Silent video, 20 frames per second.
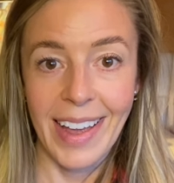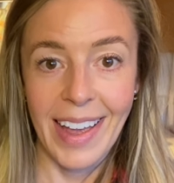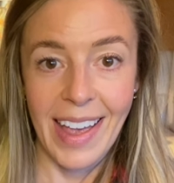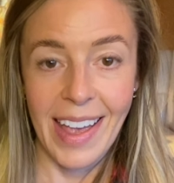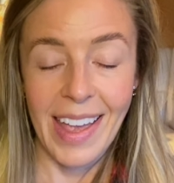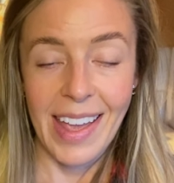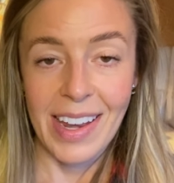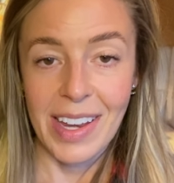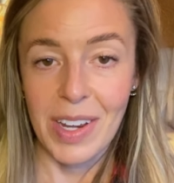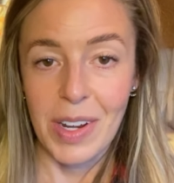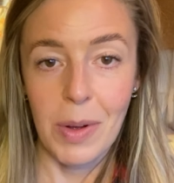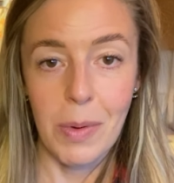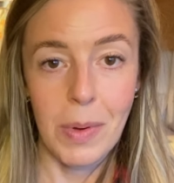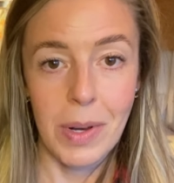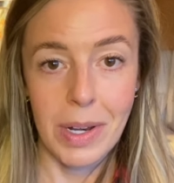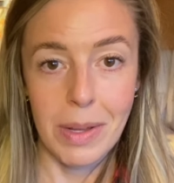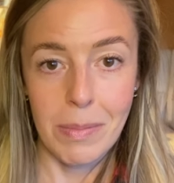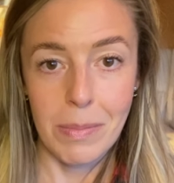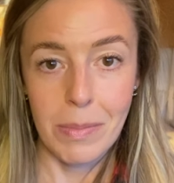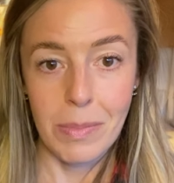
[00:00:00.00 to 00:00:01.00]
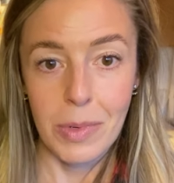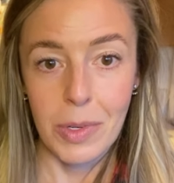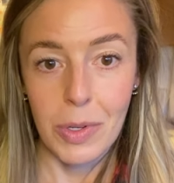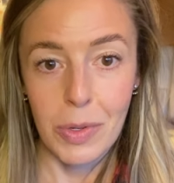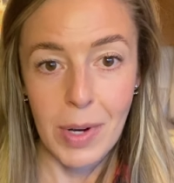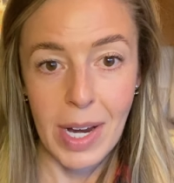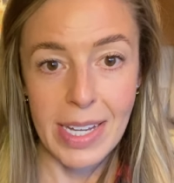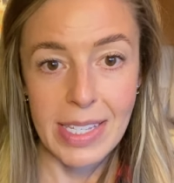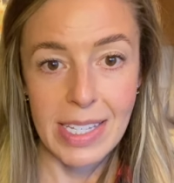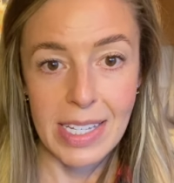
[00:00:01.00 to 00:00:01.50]
and you don't want them
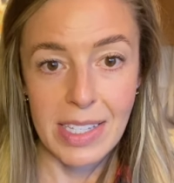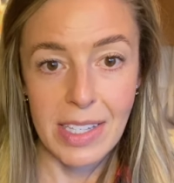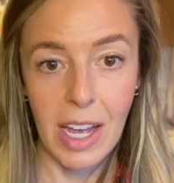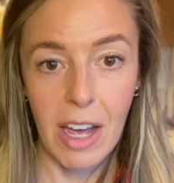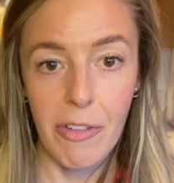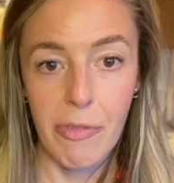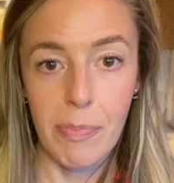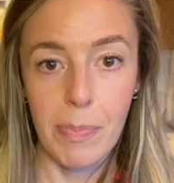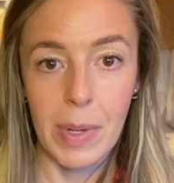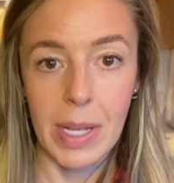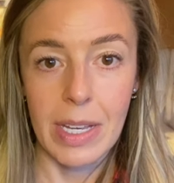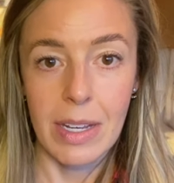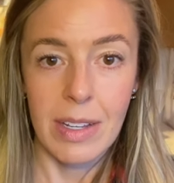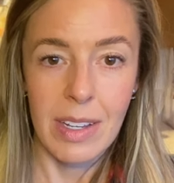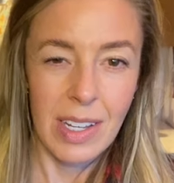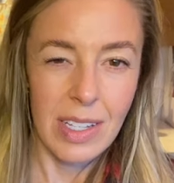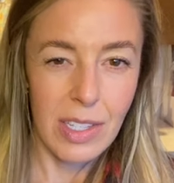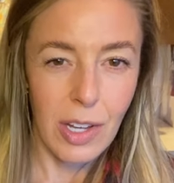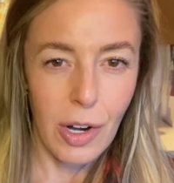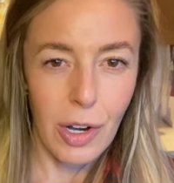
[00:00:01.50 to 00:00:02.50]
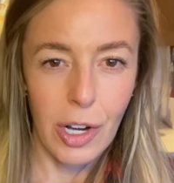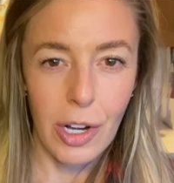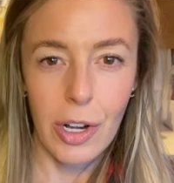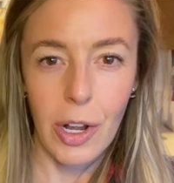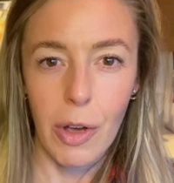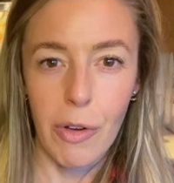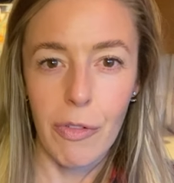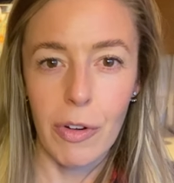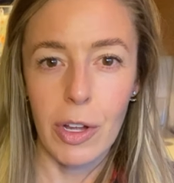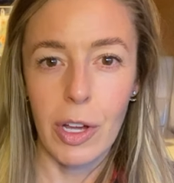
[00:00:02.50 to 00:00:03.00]
crazy soft, but it's harder to
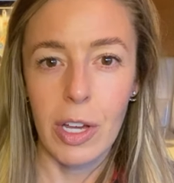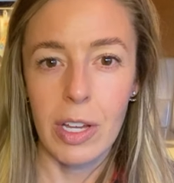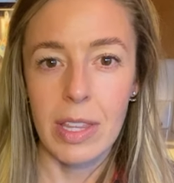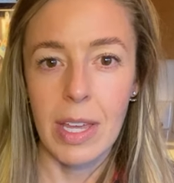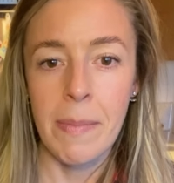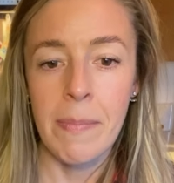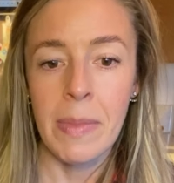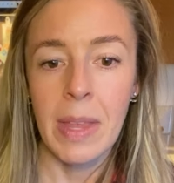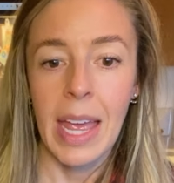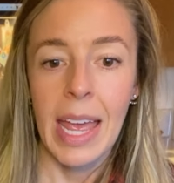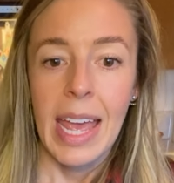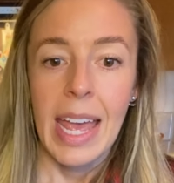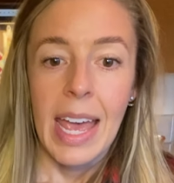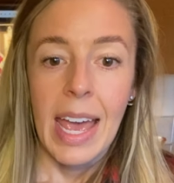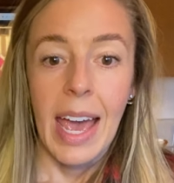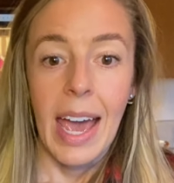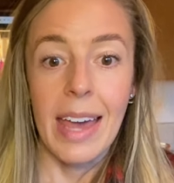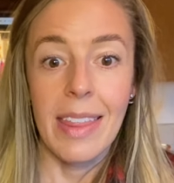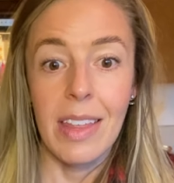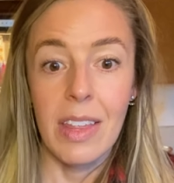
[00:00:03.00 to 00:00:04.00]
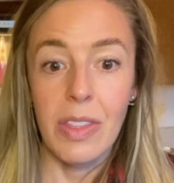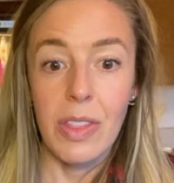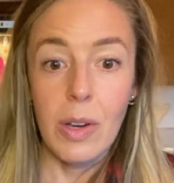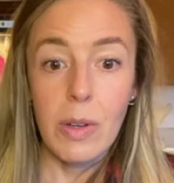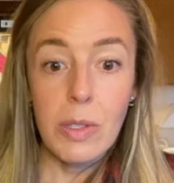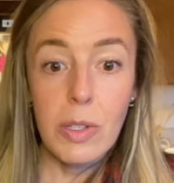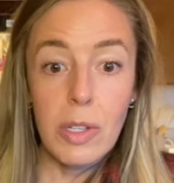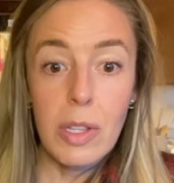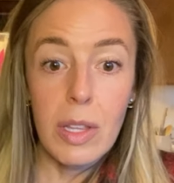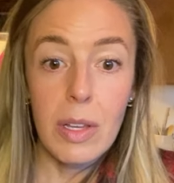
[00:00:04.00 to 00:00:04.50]
overcook them. And then
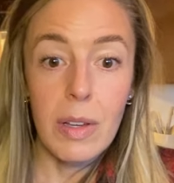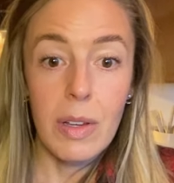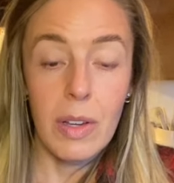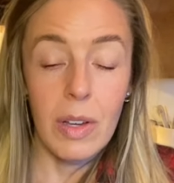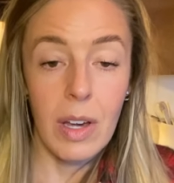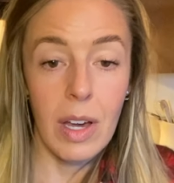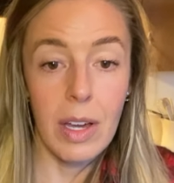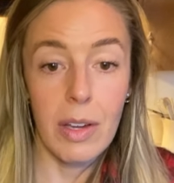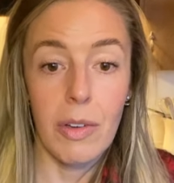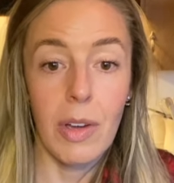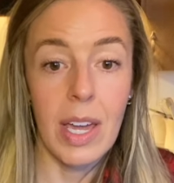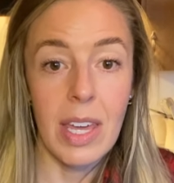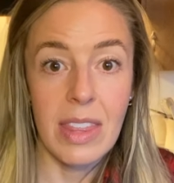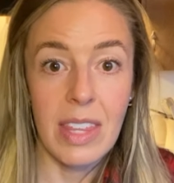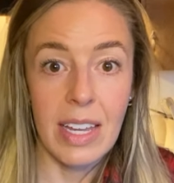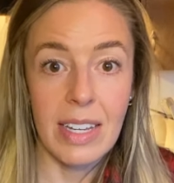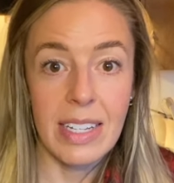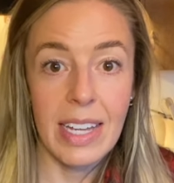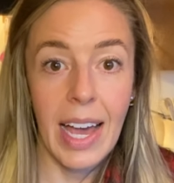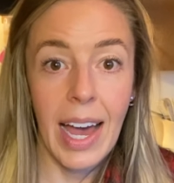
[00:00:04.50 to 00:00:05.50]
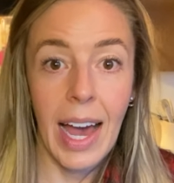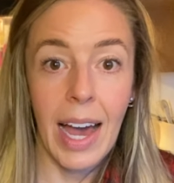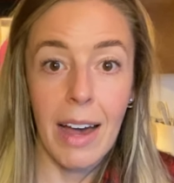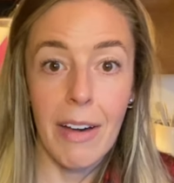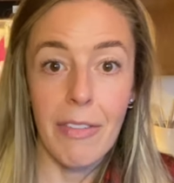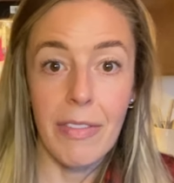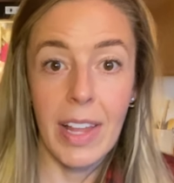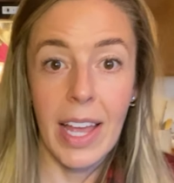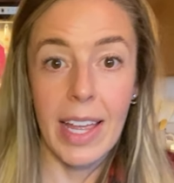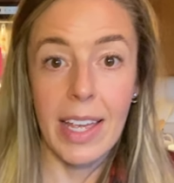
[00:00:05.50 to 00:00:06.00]
those are a great thing to
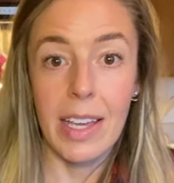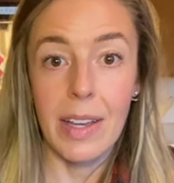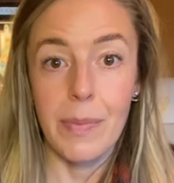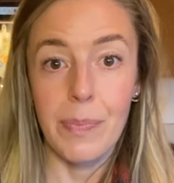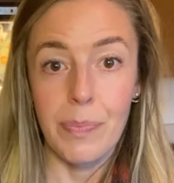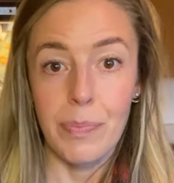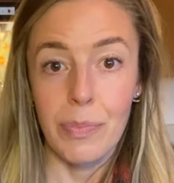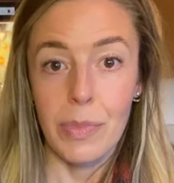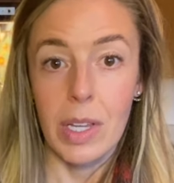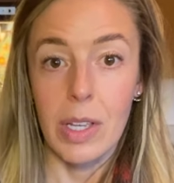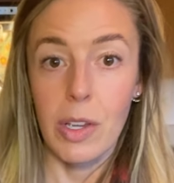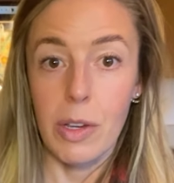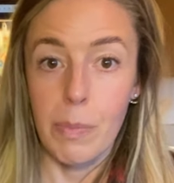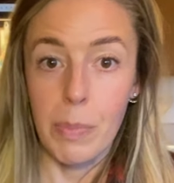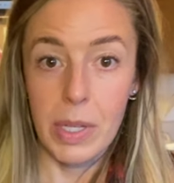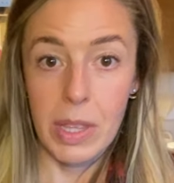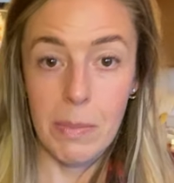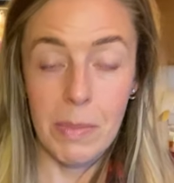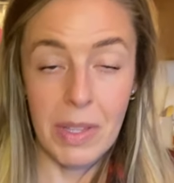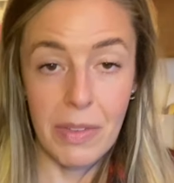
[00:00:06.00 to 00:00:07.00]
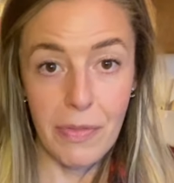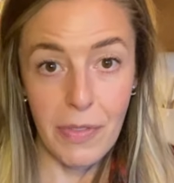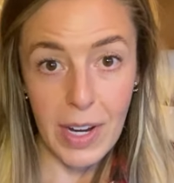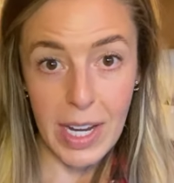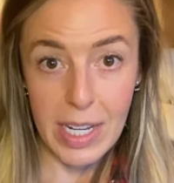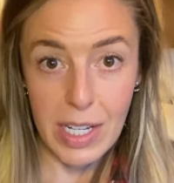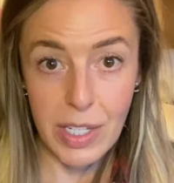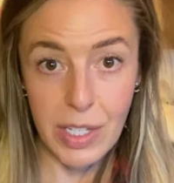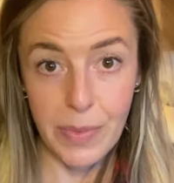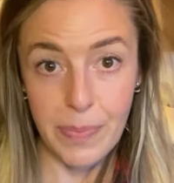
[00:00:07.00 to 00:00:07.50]
have, like you could put them in the
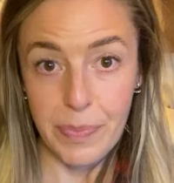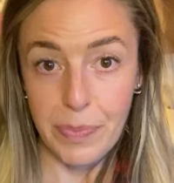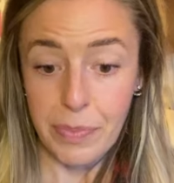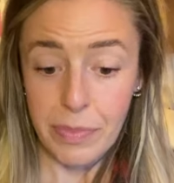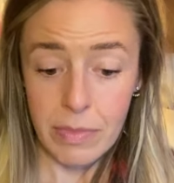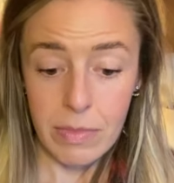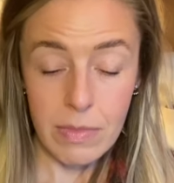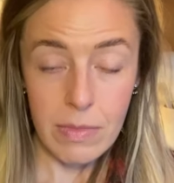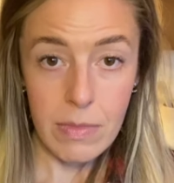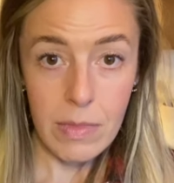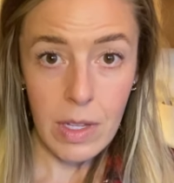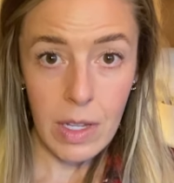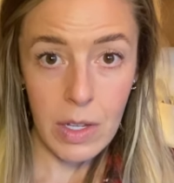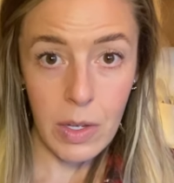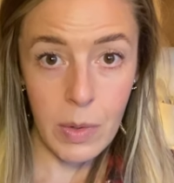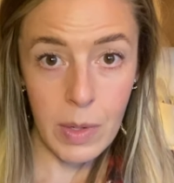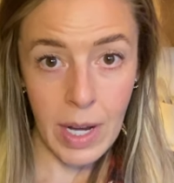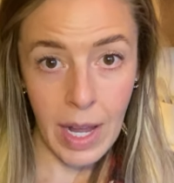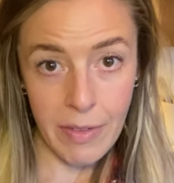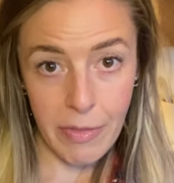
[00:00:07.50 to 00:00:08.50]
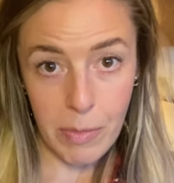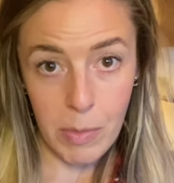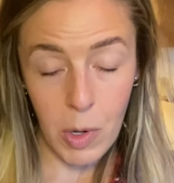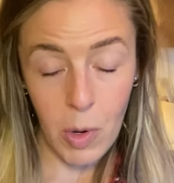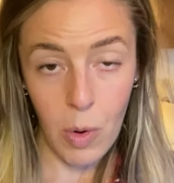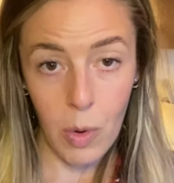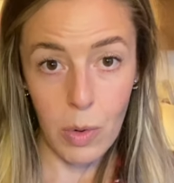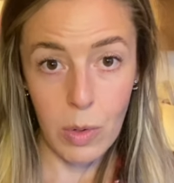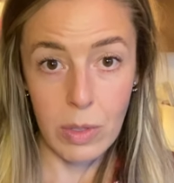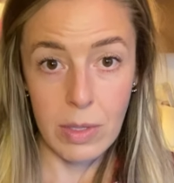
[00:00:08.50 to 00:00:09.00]
fridge. You can have them
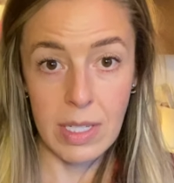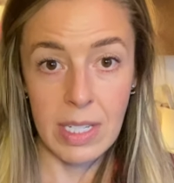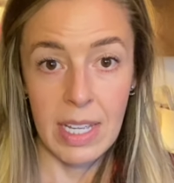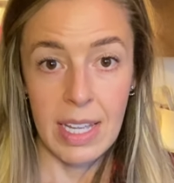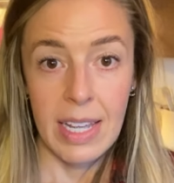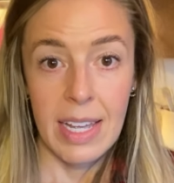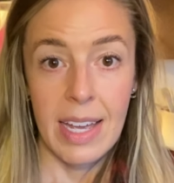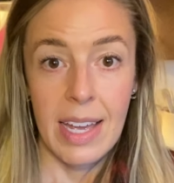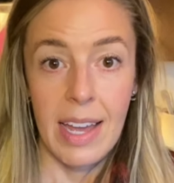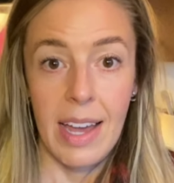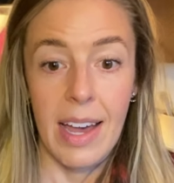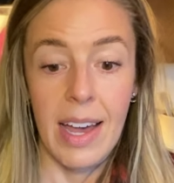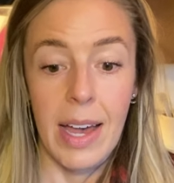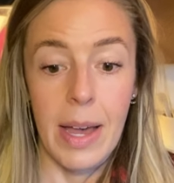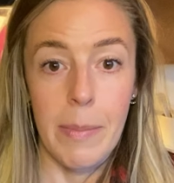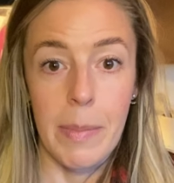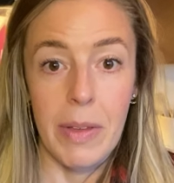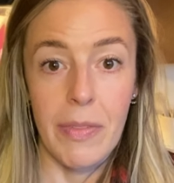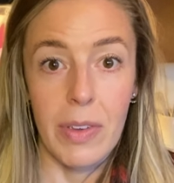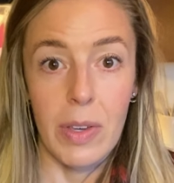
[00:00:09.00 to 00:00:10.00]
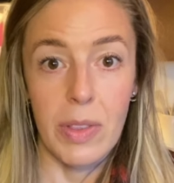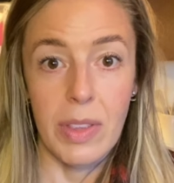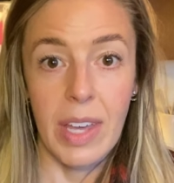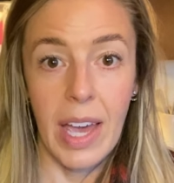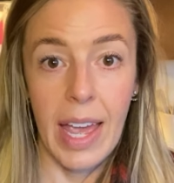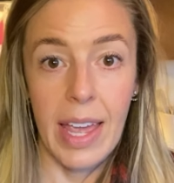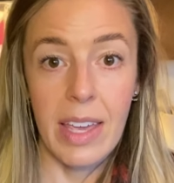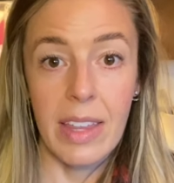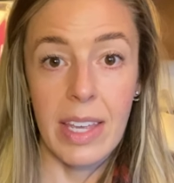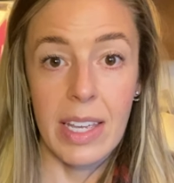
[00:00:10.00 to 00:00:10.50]
cold if you'd
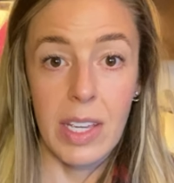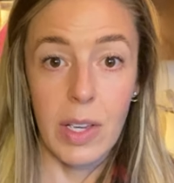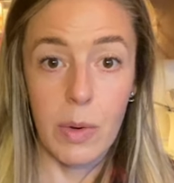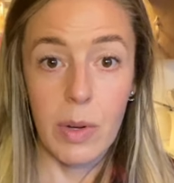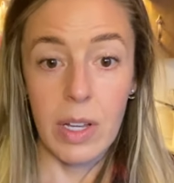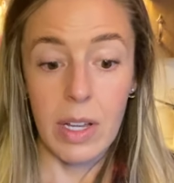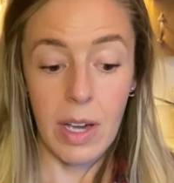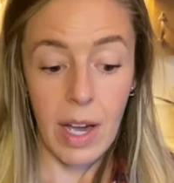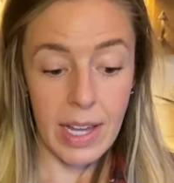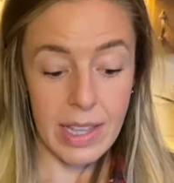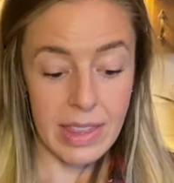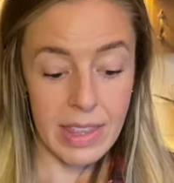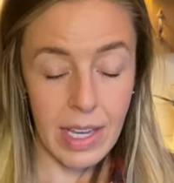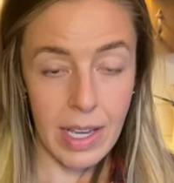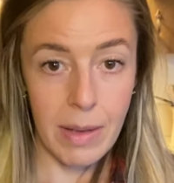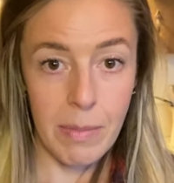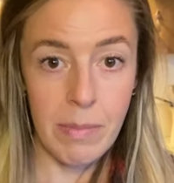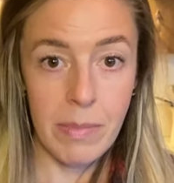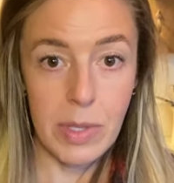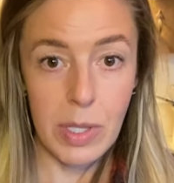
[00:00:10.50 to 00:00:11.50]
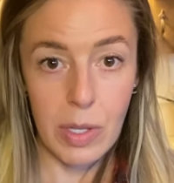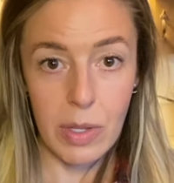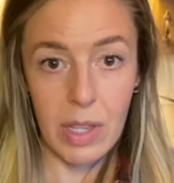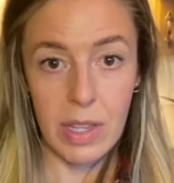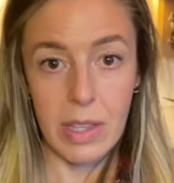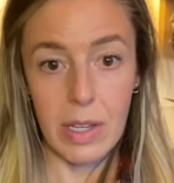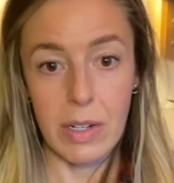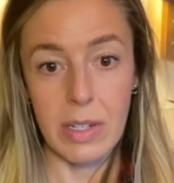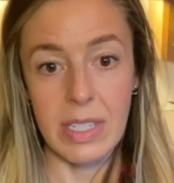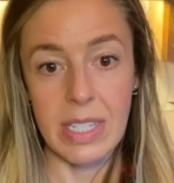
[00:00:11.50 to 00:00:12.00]
like. Like you could cut them so that
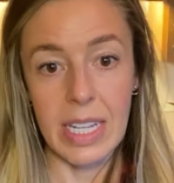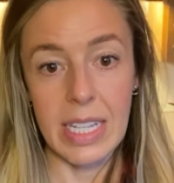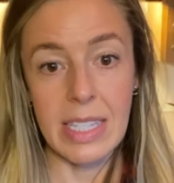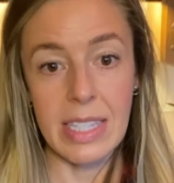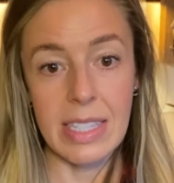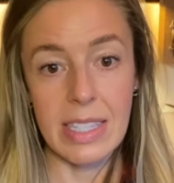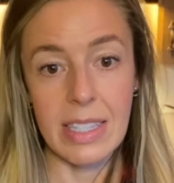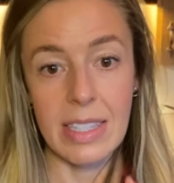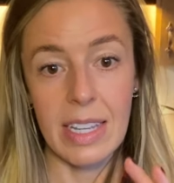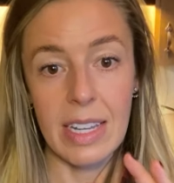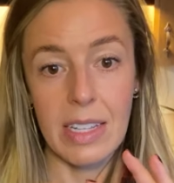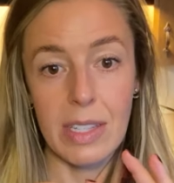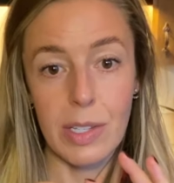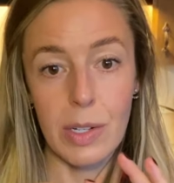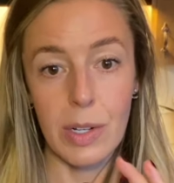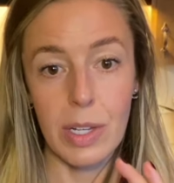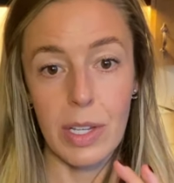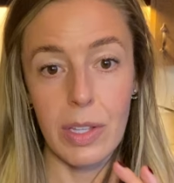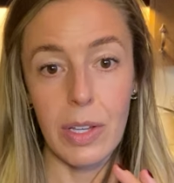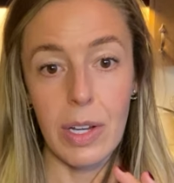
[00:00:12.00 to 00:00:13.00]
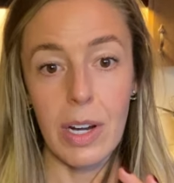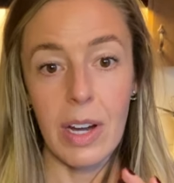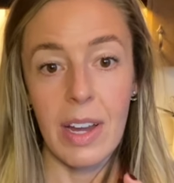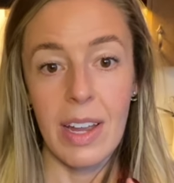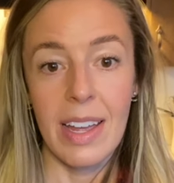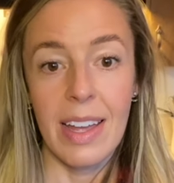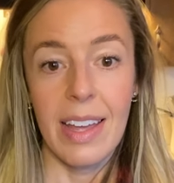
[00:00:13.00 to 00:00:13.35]
they're discs, like circular,